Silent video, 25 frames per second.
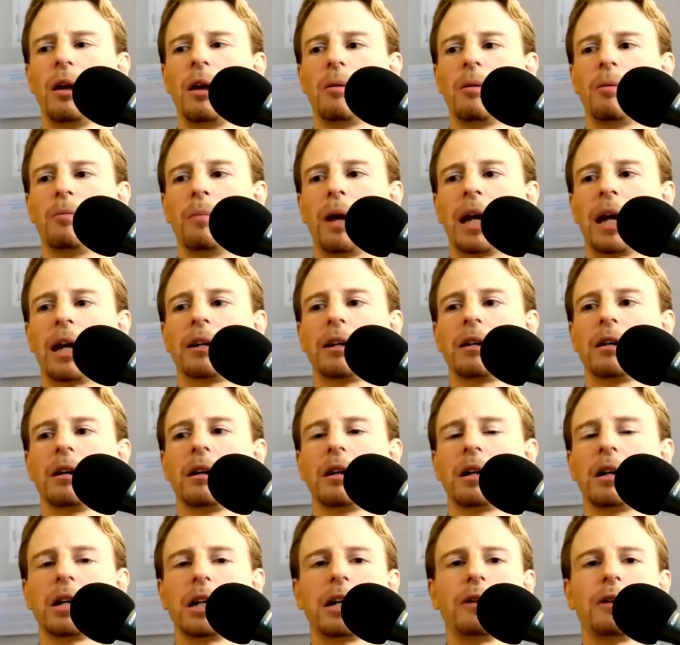make
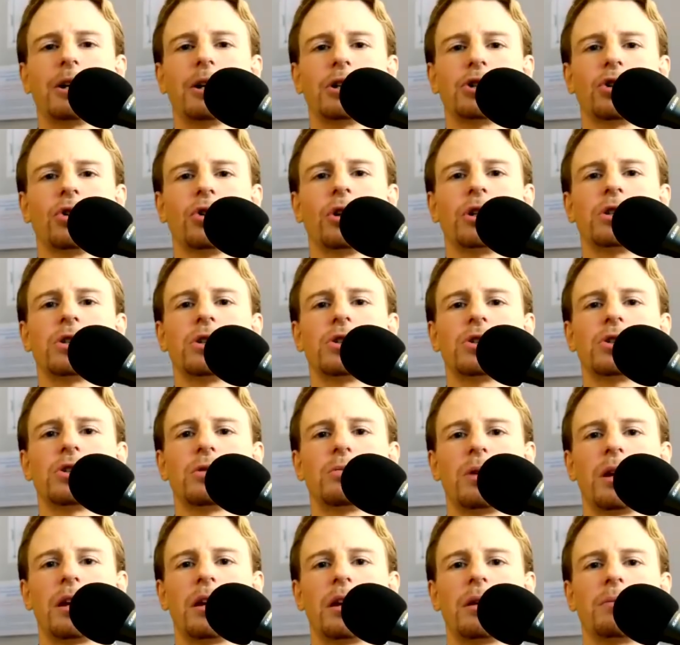uh, clearer choices, to
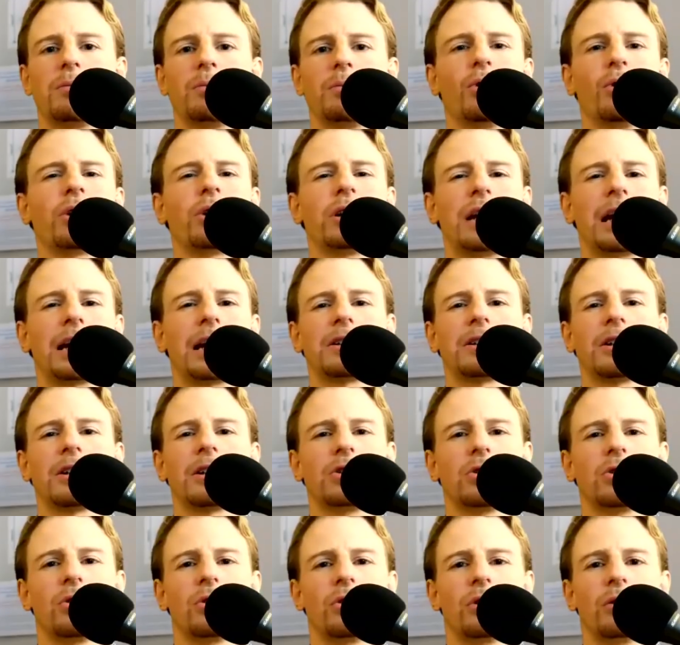be more connected
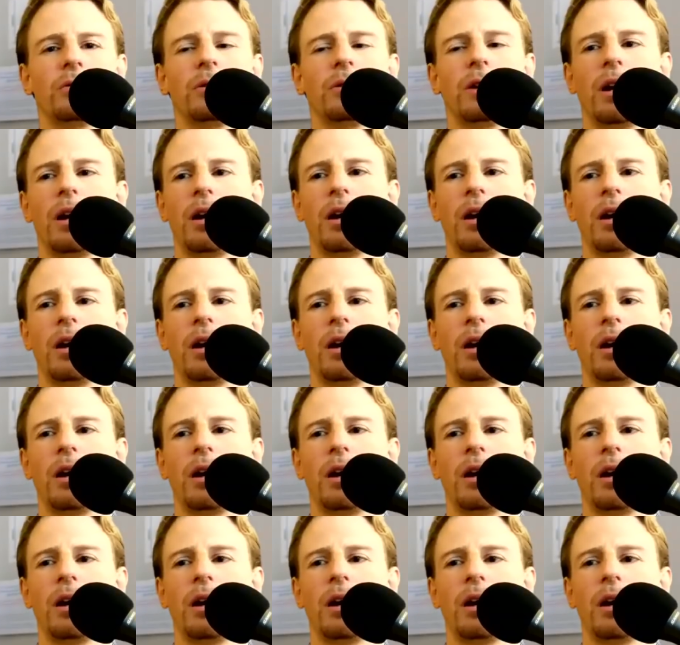to